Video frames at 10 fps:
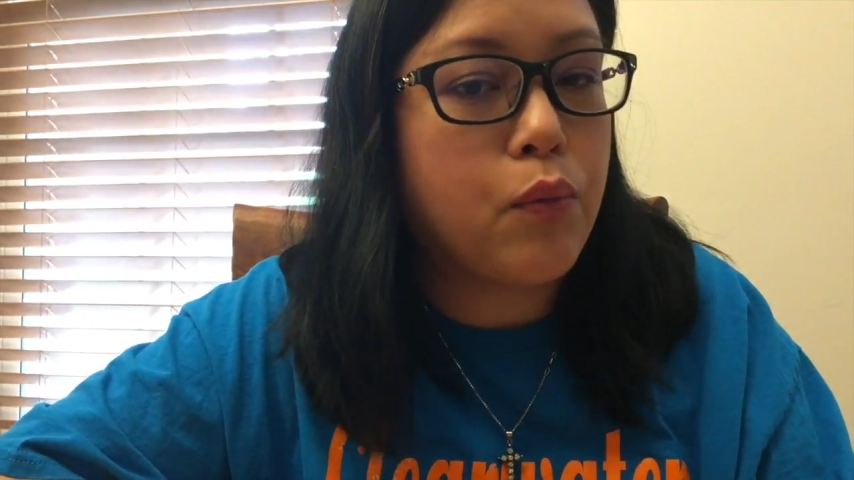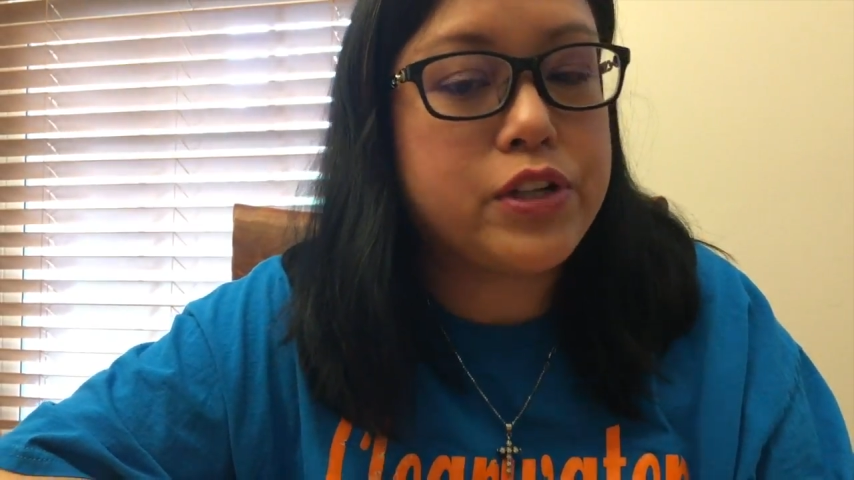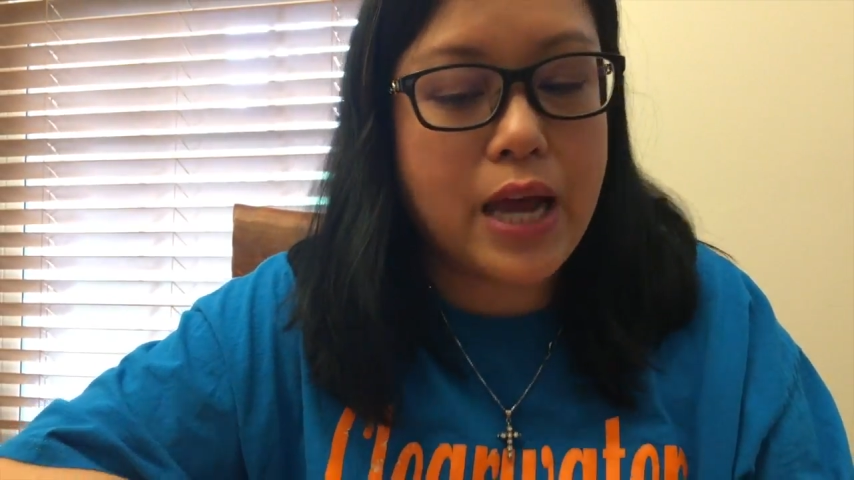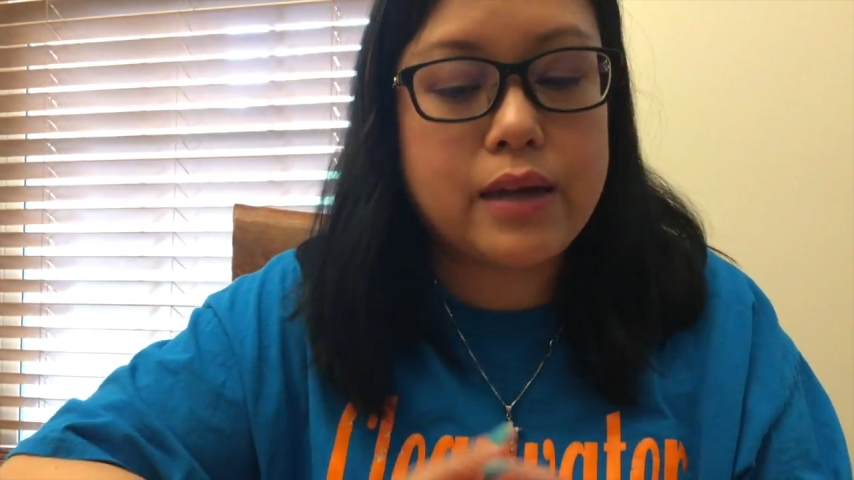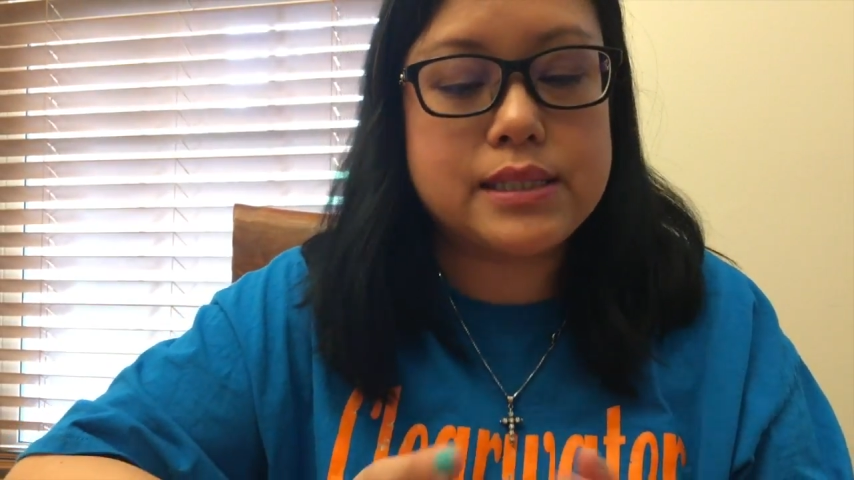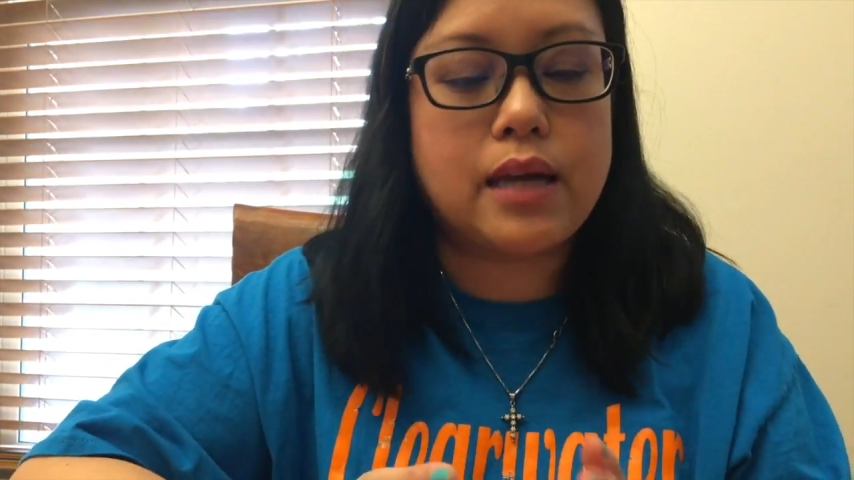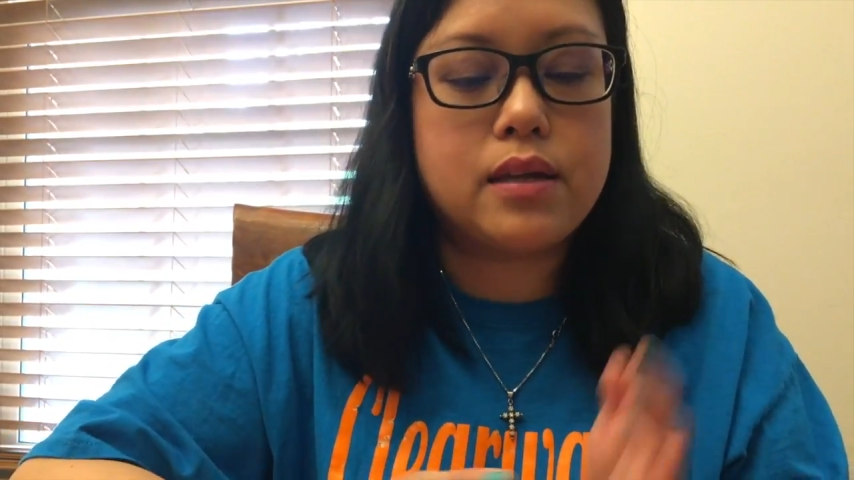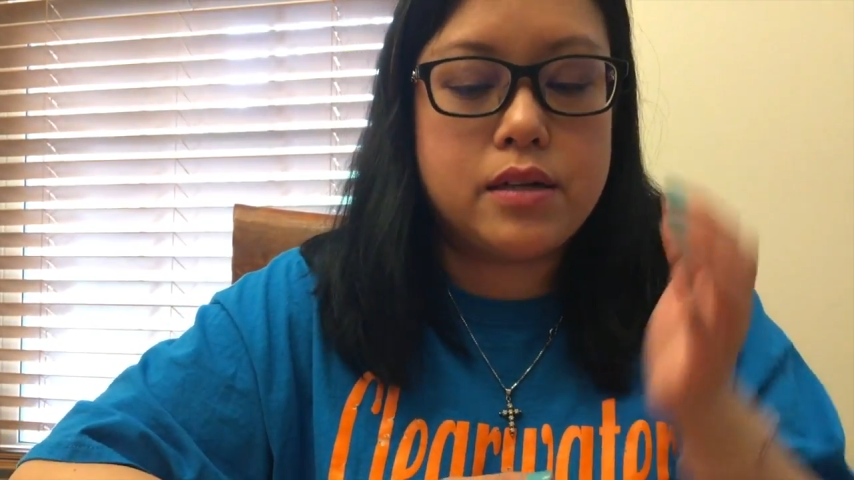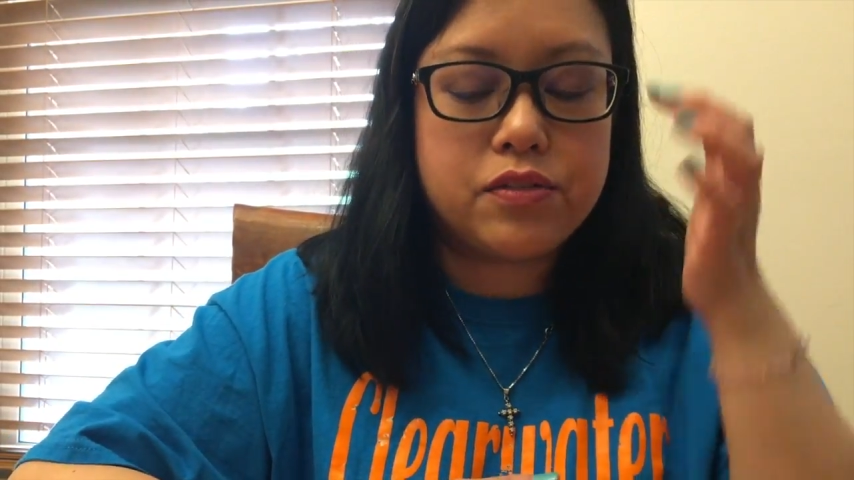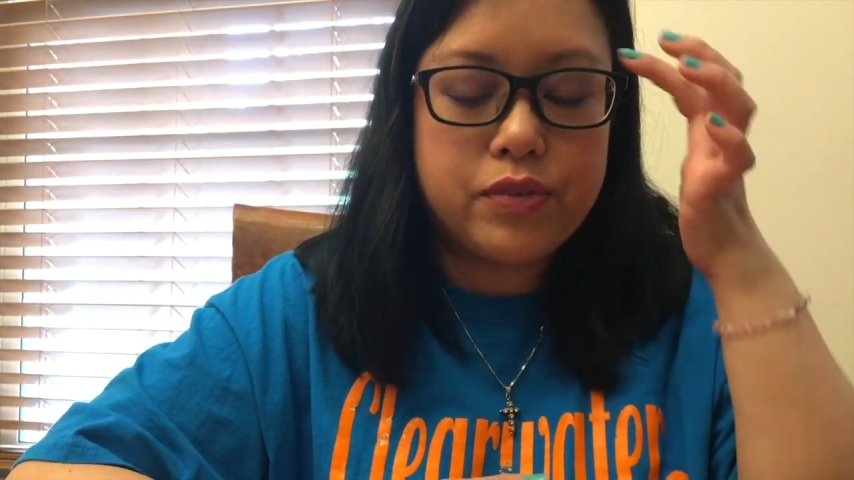which I could tell the
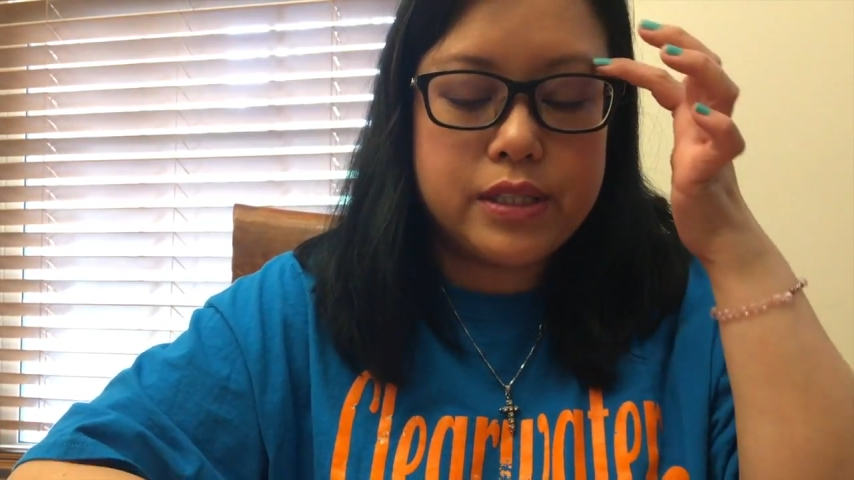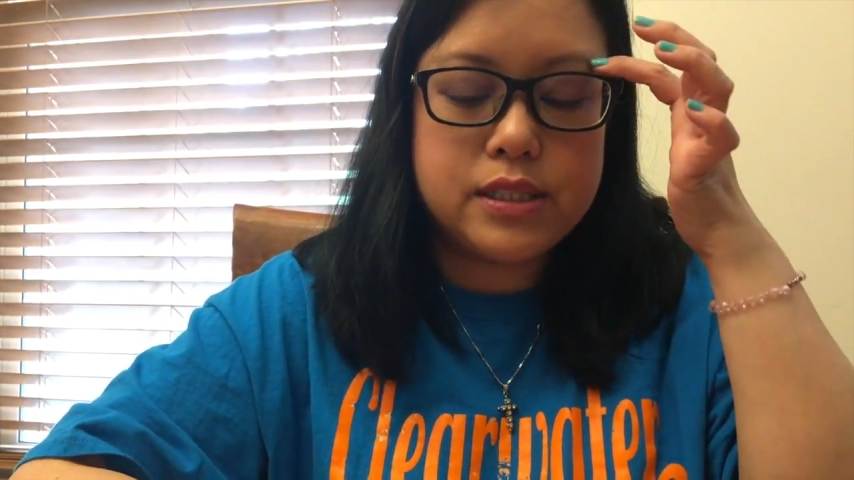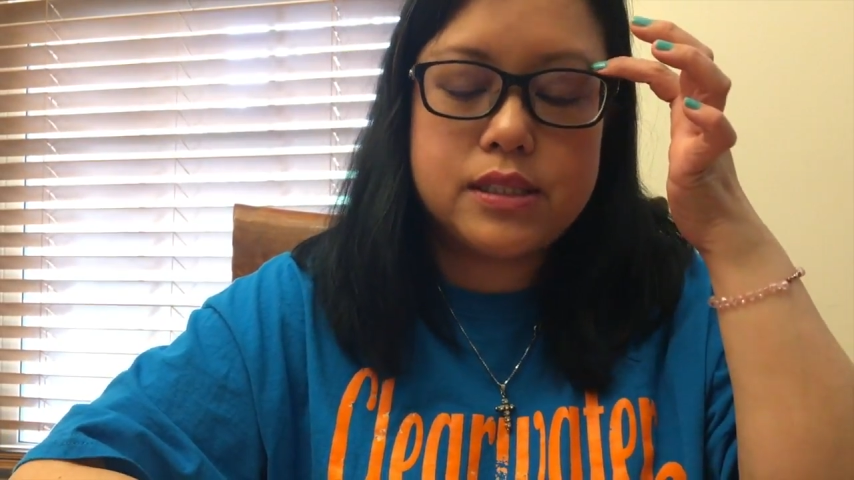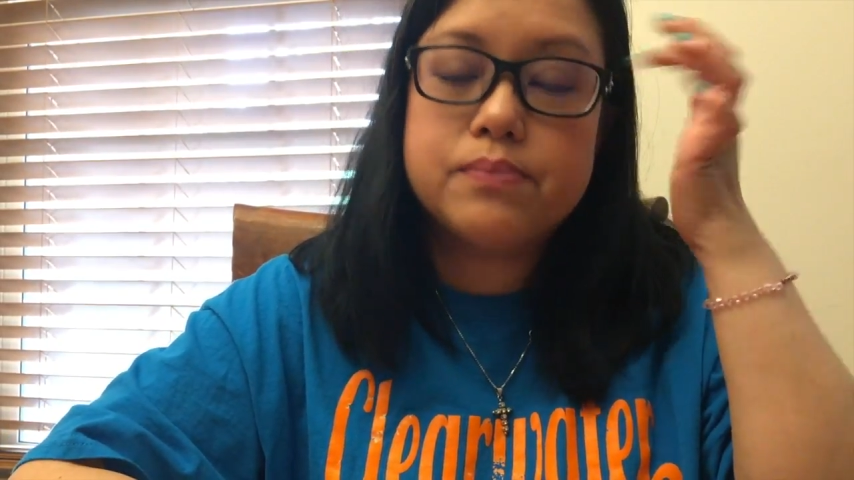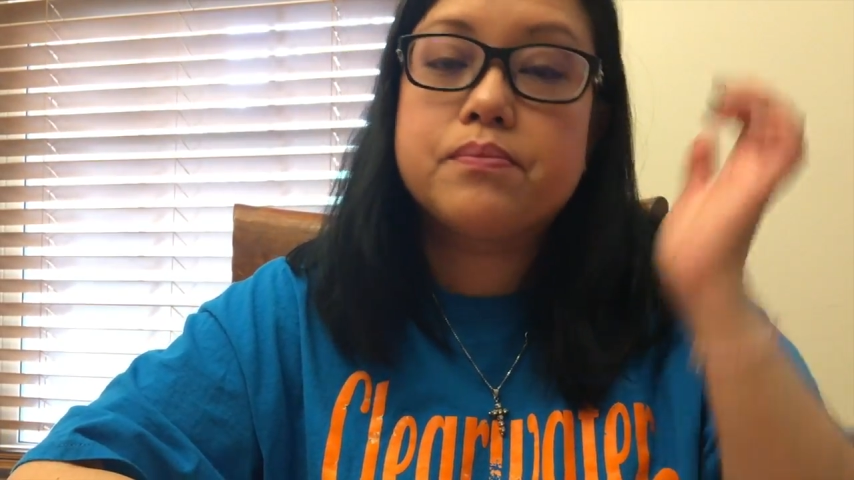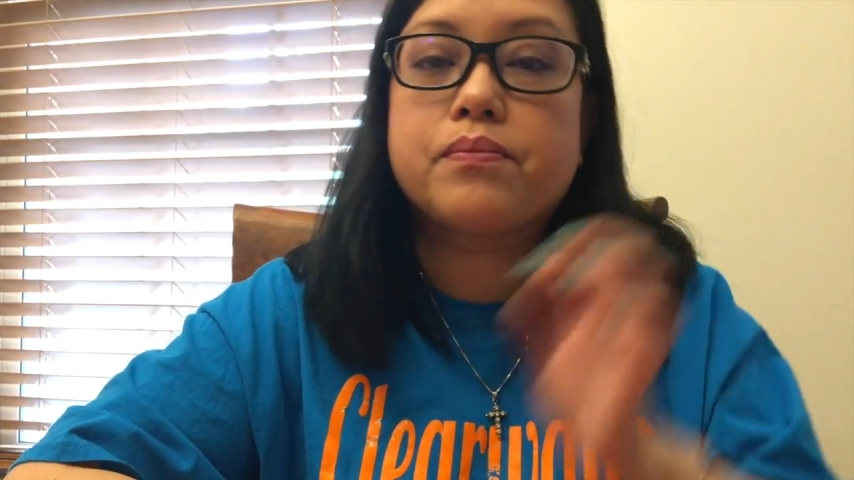difference.